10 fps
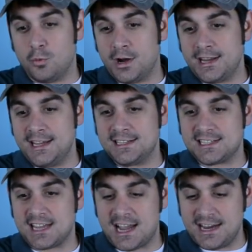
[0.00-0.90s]
what
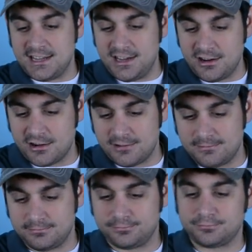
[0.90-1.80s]
inside here
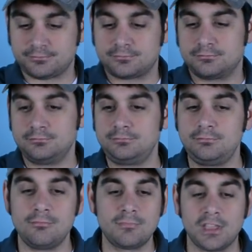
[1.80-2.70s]

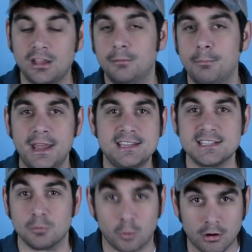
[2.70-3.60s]
makes
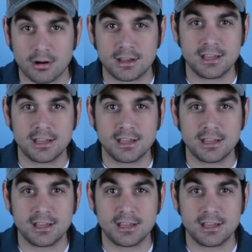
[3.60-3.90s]
it work.